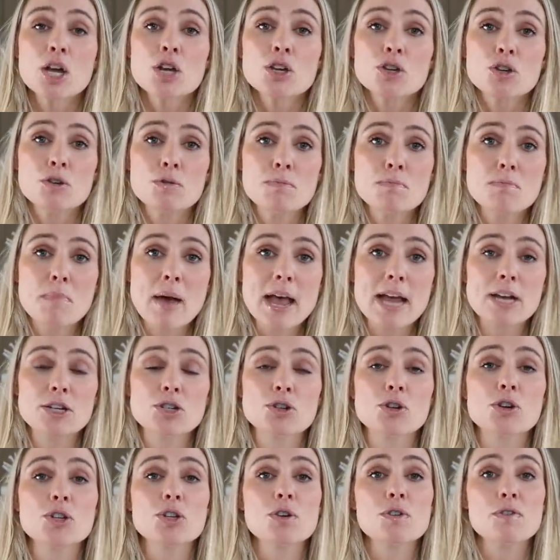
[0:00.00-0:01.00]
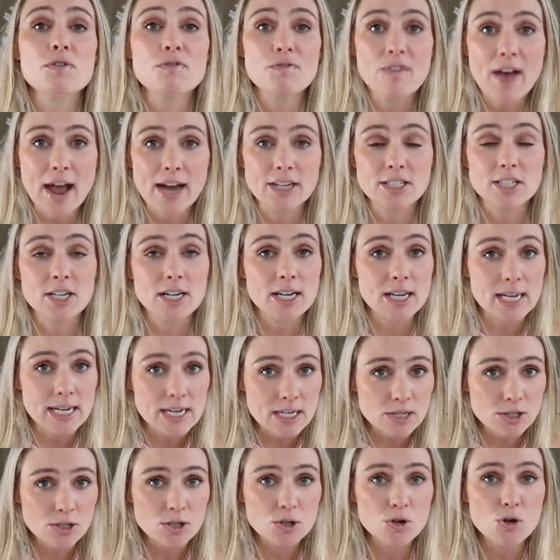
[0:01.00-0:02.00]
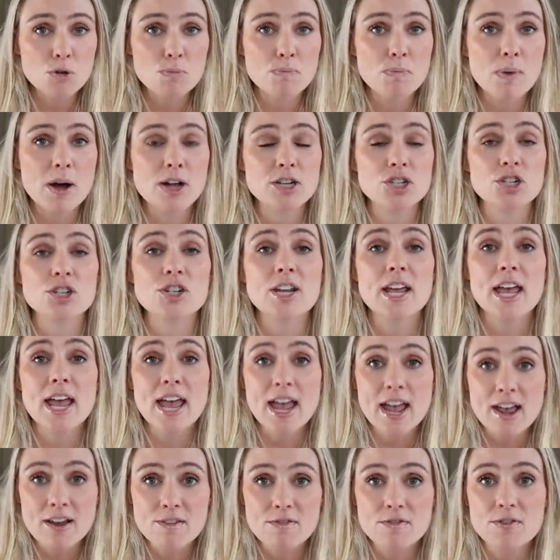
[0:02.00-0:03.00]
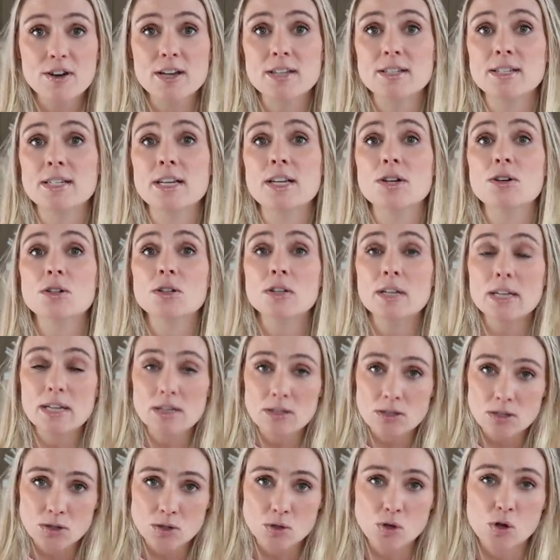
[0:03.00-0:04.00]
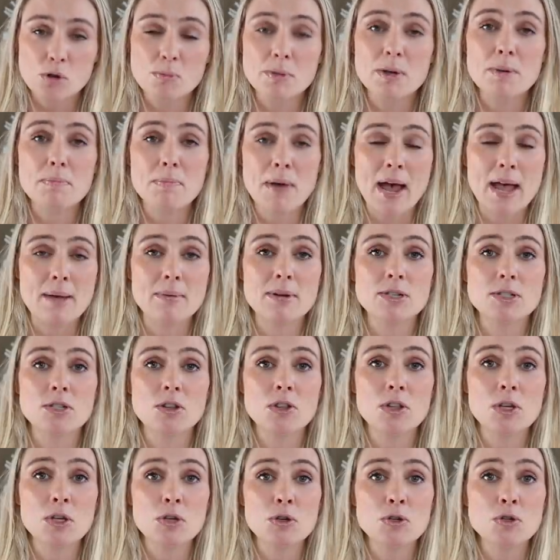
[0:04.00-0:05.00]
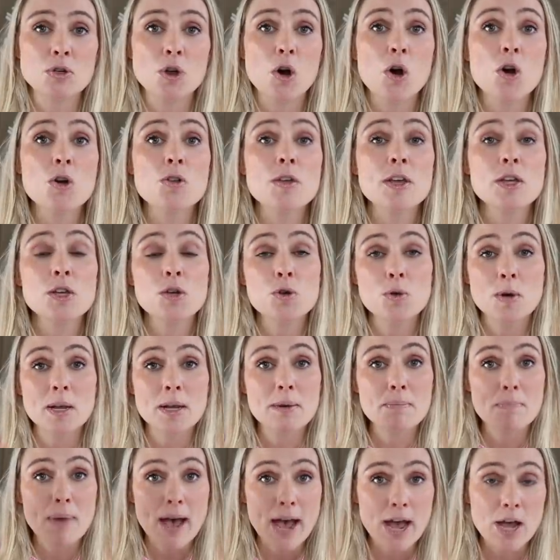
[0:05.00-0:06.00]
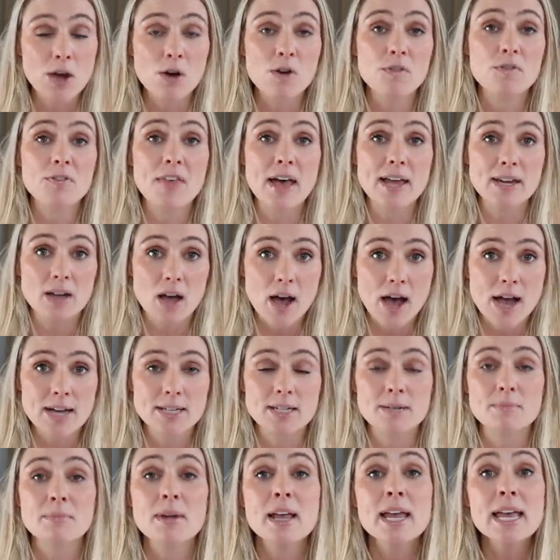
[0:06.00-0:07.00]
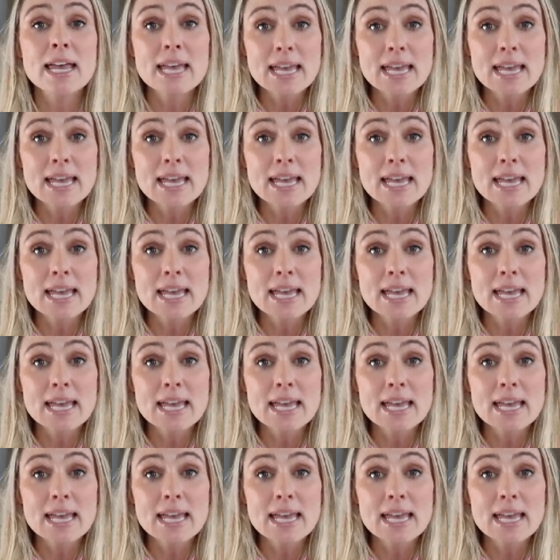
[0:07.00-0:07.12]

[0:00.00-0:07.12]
you make sure you factor into your budget every single installment payment so that you know that you can pay off that item